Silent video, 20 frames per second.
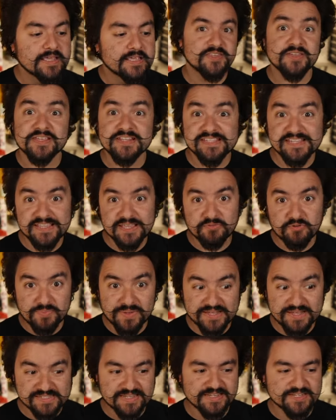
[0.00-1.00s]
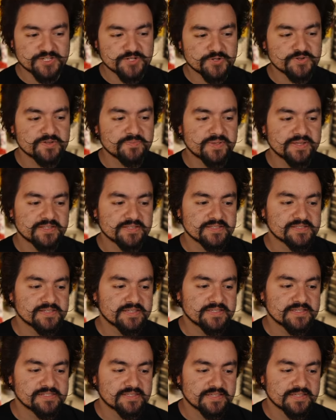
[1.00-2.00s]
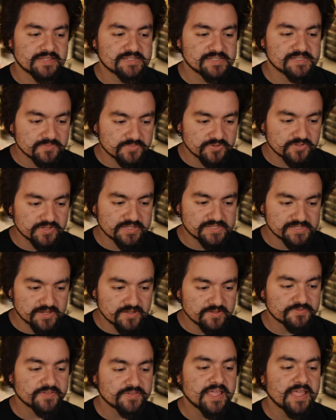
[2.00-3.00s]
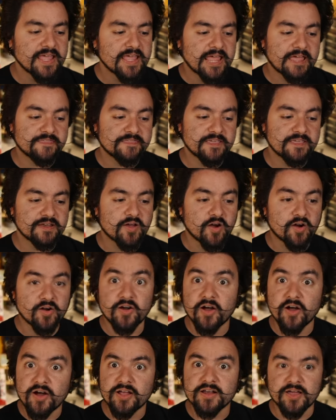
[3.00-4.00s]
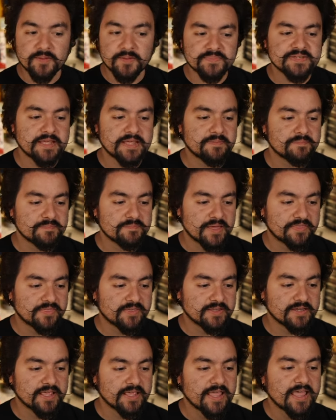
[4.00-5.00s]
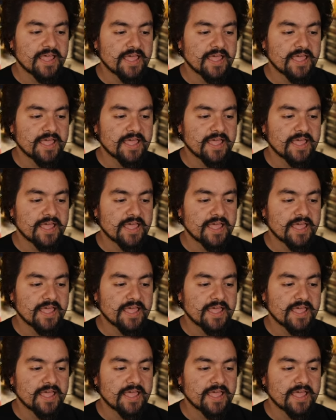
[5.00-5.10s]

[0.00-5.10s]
You can see that we're passing in two dependencies, the symbol itself, and then our on update method.